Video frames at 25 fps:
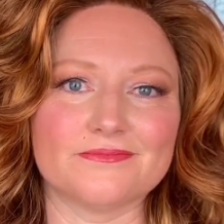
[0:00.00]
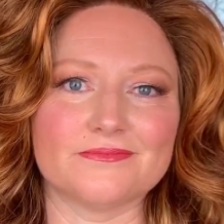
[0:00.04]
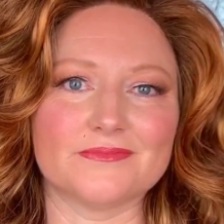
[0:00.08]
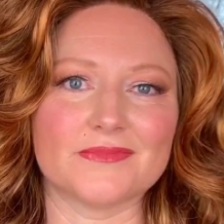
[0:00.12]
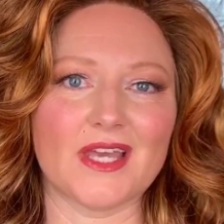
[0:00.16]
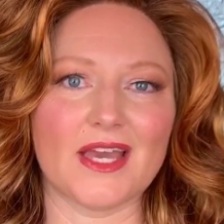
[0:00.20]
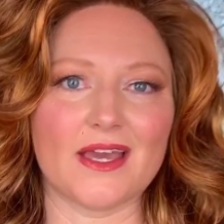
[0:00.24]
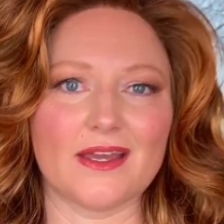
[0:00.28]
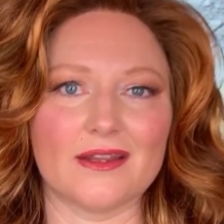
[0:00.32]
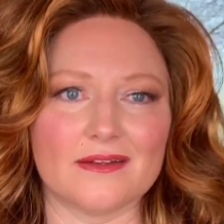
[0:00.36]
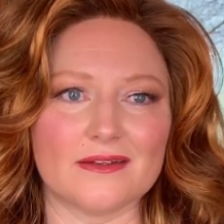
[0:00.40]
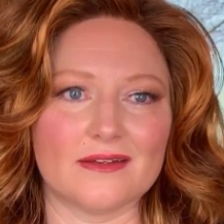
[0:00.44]

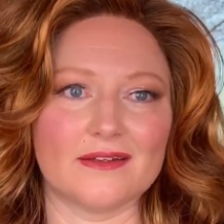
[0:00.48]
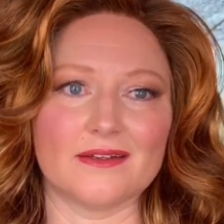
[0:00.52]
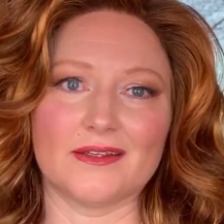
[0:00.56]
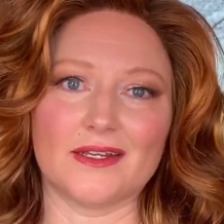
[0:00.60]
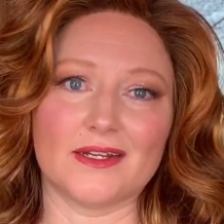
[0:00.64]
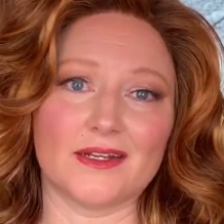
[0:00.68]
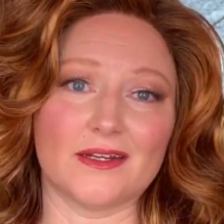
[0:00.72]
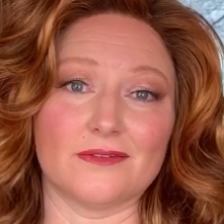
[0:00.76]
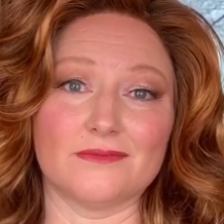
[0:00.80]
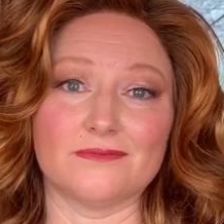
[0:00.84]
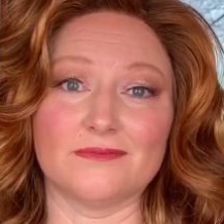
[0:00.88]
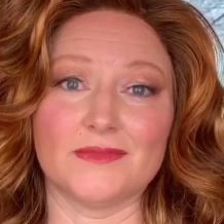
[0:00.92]

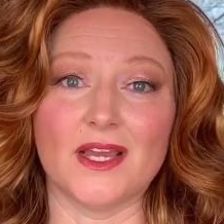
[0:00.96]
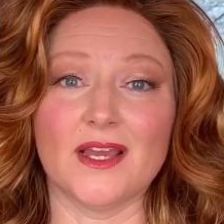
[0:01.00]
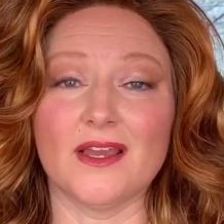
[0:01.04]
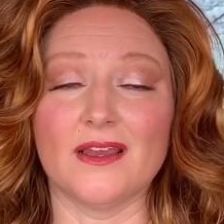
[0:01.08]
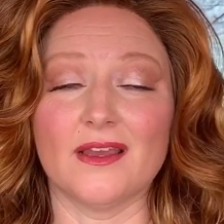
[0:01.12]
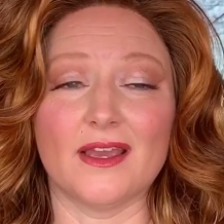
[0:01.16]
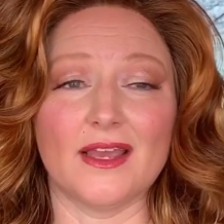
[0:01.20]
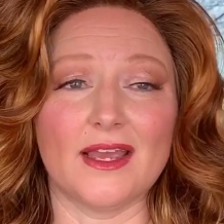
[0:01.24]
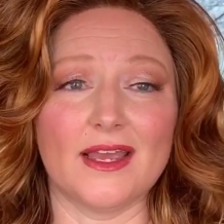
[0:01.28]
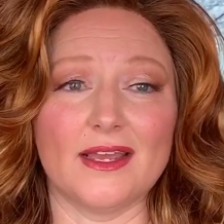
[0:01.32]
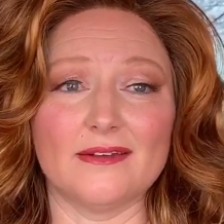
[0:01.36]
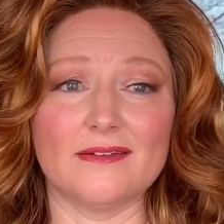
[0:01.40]

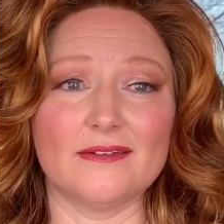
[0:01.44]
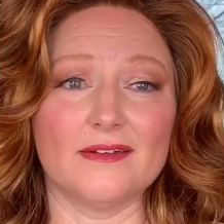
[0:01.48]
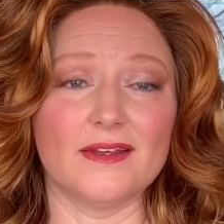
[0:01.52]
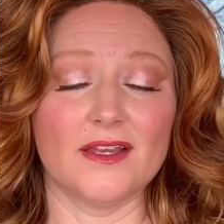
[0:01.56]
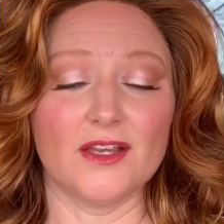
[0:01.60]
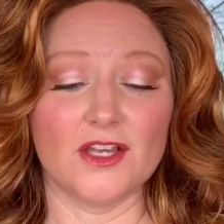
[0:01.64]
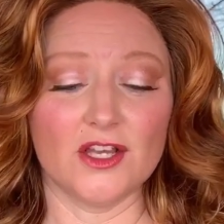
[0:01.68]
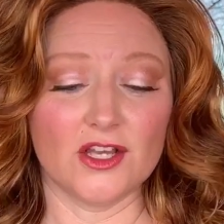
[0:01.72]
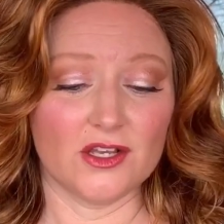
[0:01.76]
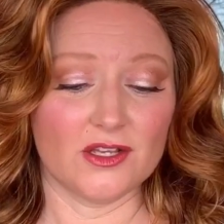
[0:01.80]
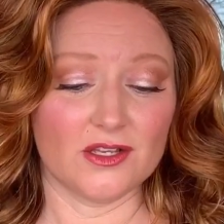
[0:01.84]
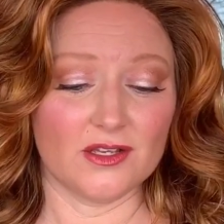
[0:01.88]
And
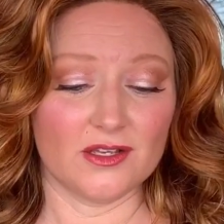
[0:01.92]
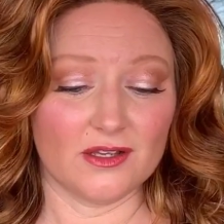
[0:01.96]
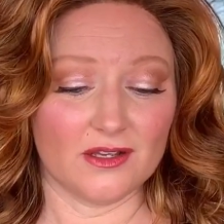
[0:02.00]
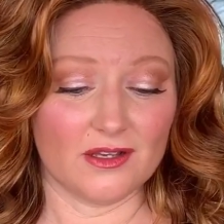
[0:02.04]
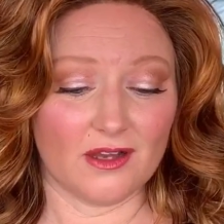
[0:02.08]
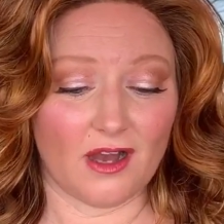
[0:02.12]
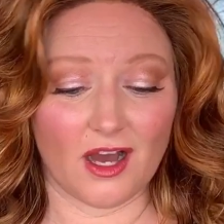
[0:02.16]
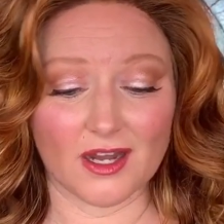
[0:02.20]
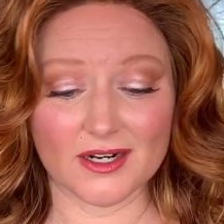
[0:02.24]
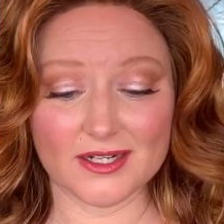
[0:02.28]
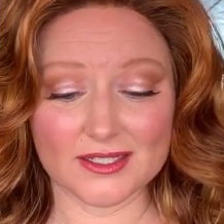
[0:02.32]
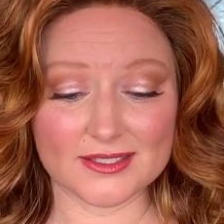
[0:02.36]

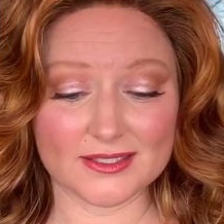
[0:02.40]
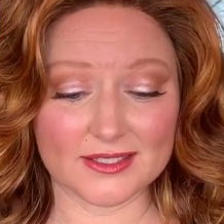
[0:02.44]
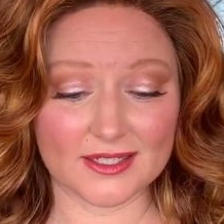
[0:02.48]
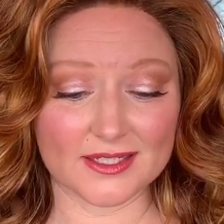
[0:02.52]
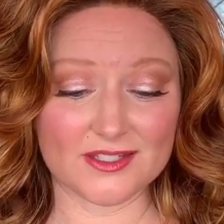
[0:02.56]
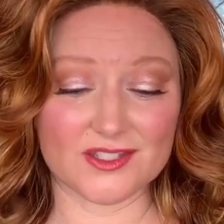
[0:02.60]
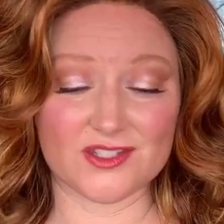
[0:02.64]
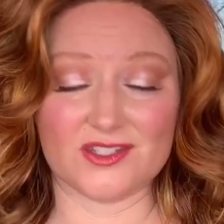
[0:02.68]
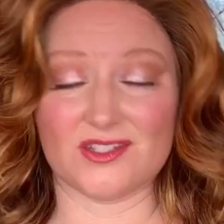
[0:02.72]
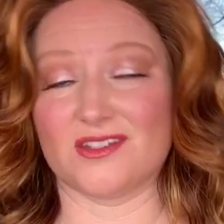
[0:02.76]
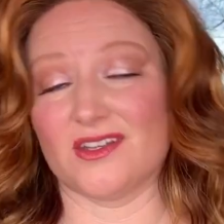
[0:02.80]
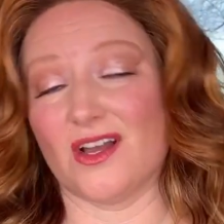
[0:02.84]
honestly,
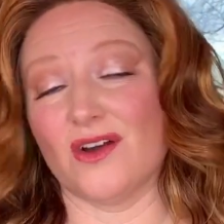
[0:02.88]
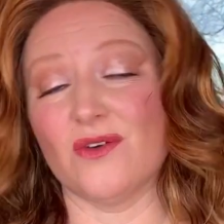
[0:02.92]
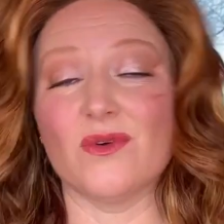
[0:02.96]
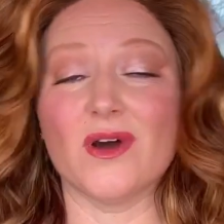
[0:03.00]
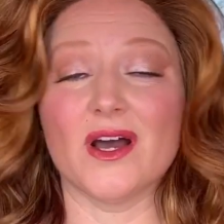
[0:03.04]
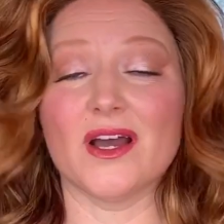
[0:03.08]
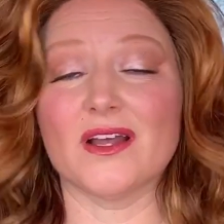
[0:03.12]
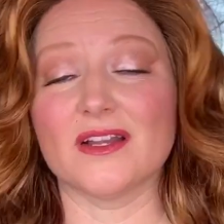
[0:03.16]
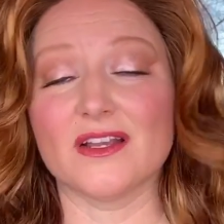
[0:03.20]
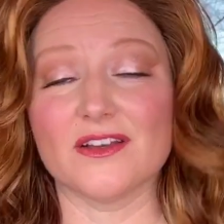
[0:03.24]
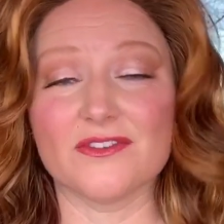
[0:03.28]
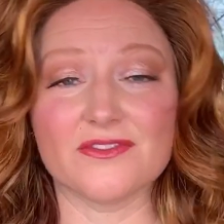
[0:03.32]
so
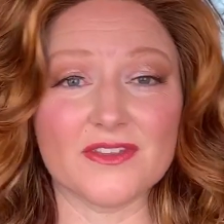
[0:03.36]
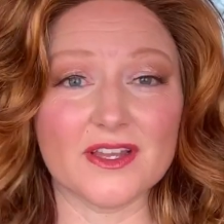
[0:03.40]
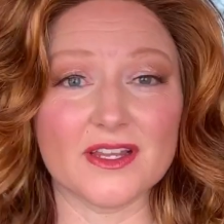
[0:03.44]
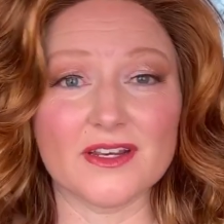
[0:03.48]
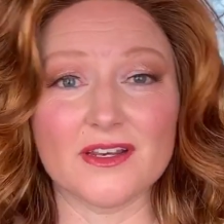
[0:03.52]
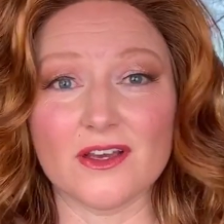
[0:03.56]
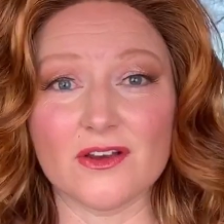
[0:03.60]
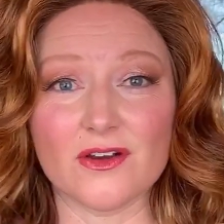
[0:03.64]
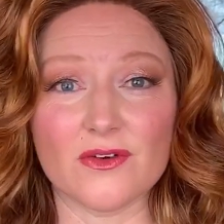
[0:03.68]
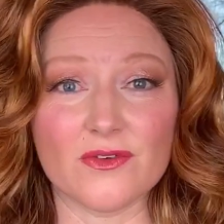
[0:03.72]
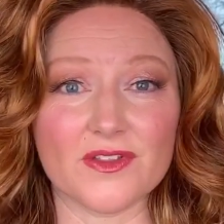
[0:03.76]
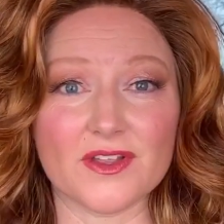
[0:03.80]
what if they
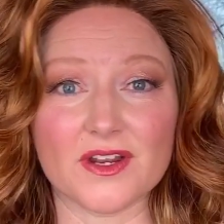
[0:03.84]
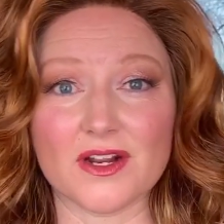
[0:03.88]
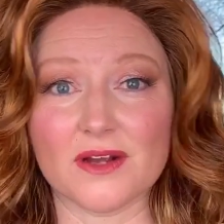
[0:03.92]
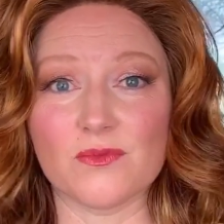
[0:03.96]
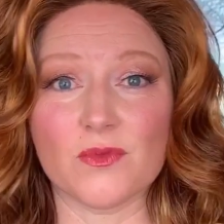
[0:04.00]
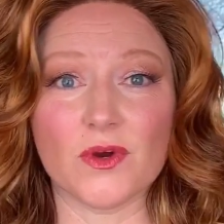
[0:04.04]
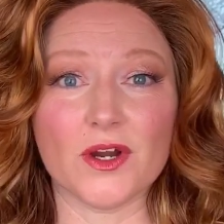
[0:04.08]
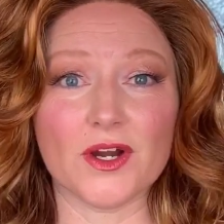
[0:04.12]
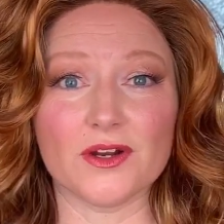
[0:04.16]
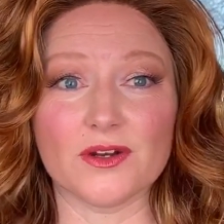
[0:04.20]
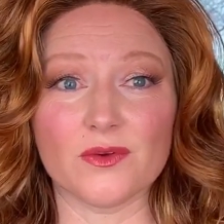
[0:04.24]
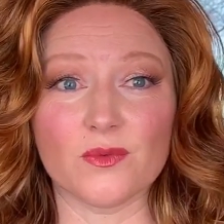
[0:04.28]
know that I'm
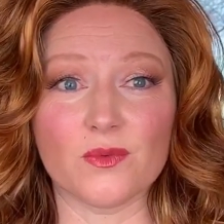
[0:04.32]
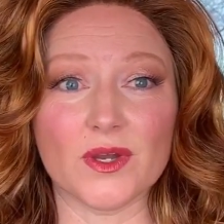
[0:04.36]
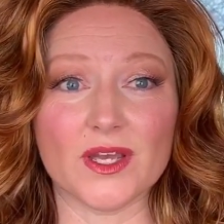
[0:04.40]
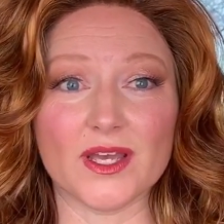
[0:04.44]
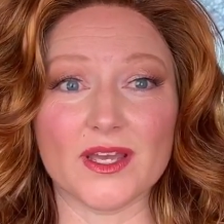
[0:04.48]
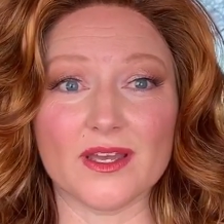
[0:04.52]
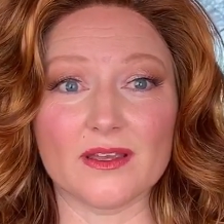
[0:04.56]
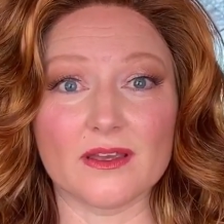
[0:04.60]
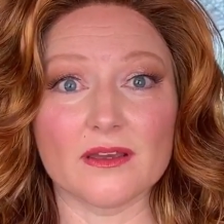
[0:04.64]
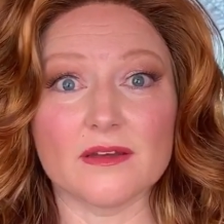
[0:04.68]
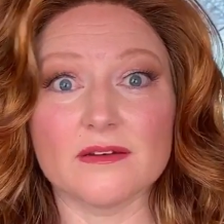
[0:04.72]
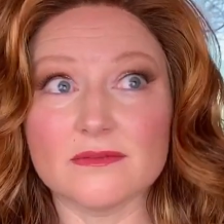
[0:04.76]
wearing a
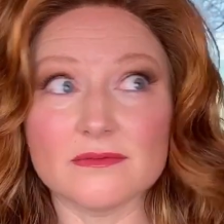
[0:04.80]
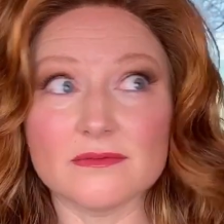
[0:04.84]
wig?